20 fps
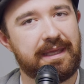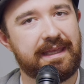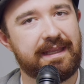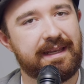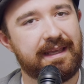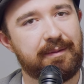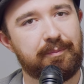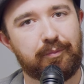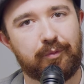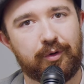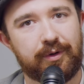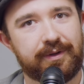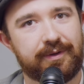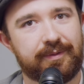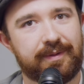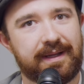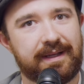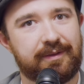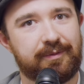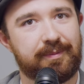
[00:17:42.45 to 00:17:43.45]
in a more
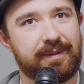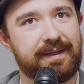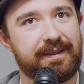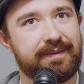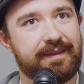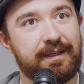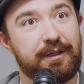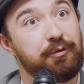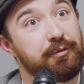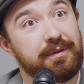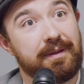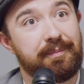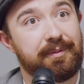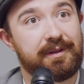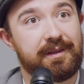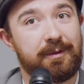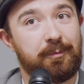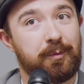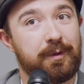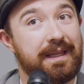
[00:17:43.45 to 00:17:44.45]
direct way than you
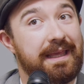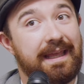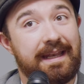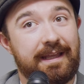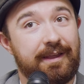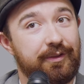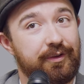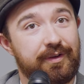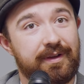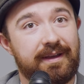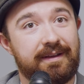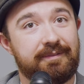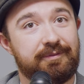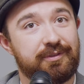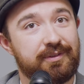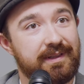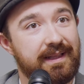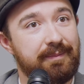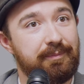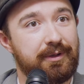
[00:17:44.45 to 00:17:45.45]
typically would any other kind of
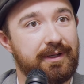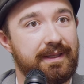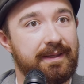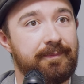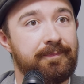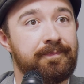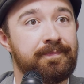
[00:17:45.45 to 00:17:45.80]
celebrity.